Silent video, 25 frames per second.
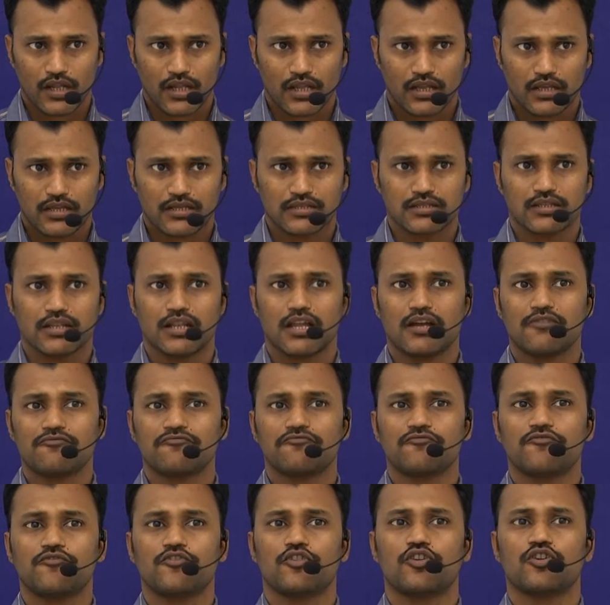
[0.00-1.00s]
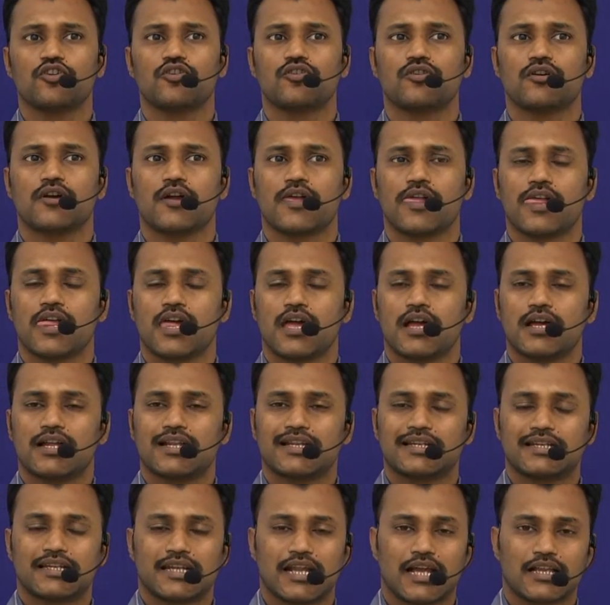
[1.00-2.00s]
His love for
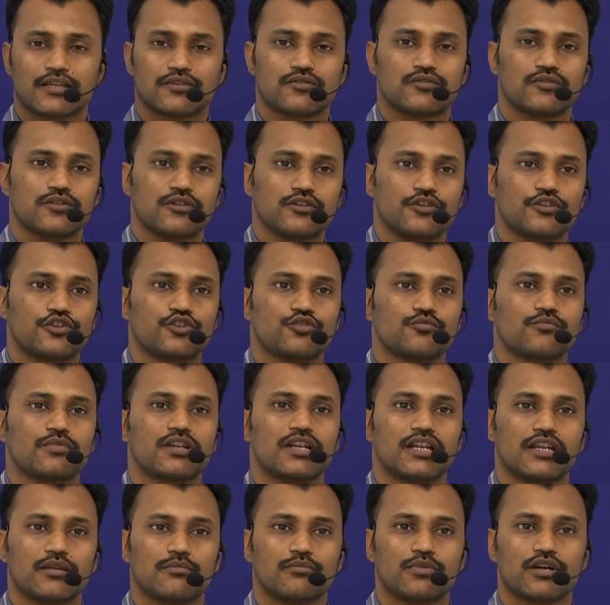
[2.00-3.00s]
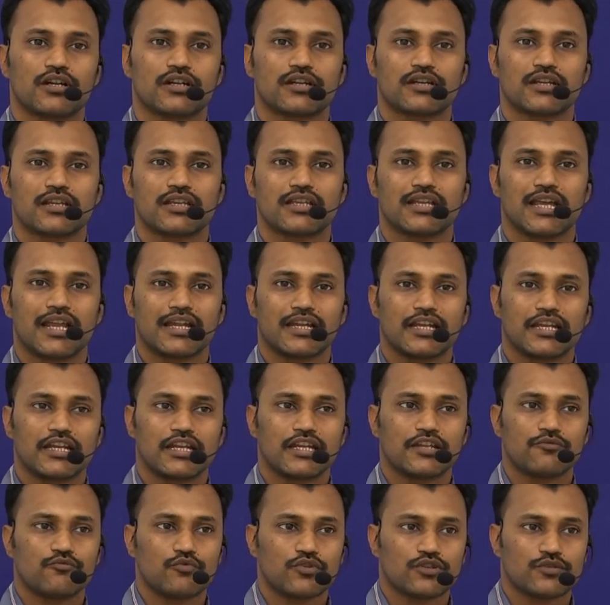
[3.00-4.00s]
natural human liberty and
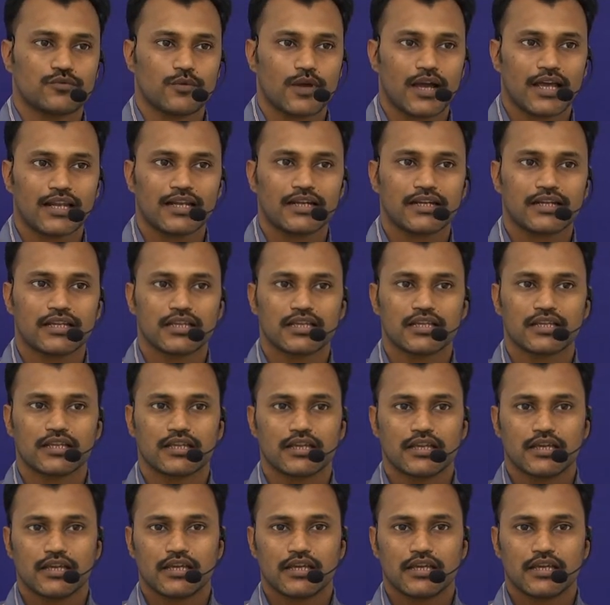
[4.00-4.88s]
individuality